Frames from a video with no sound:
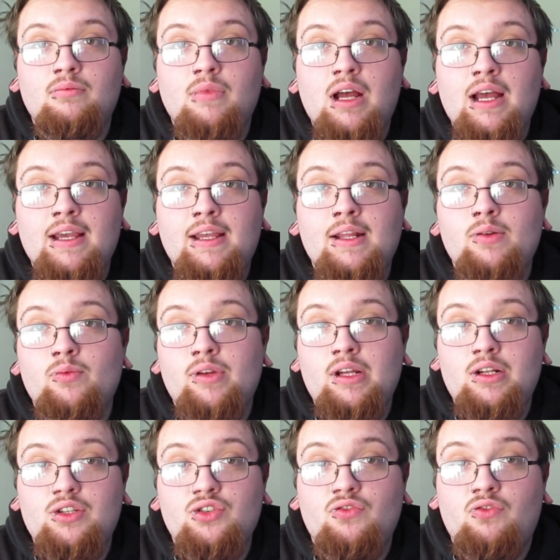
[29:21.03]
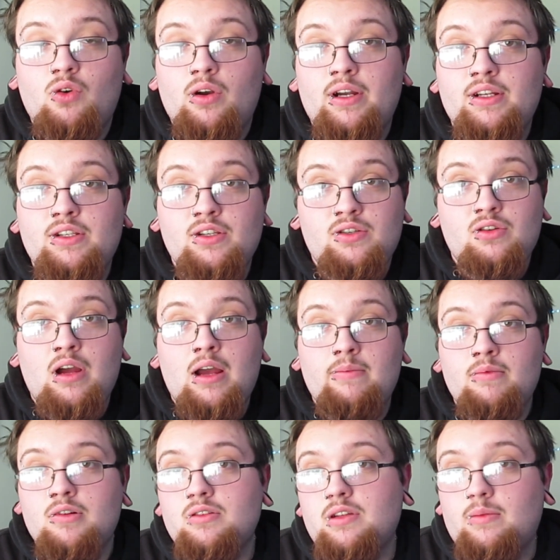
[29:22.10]
I can reach 40
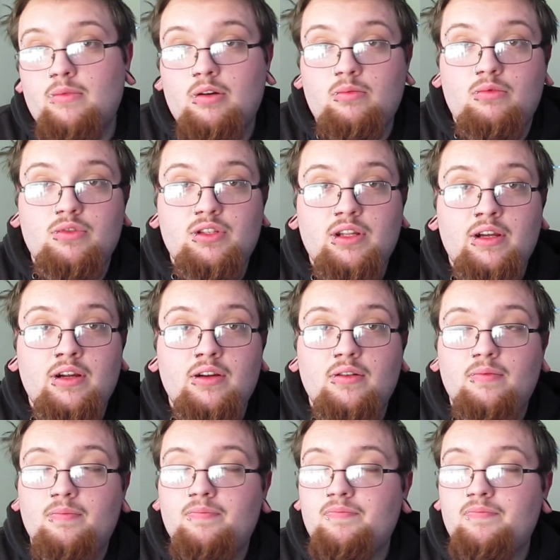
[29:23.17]
subscribers. I'm almost there.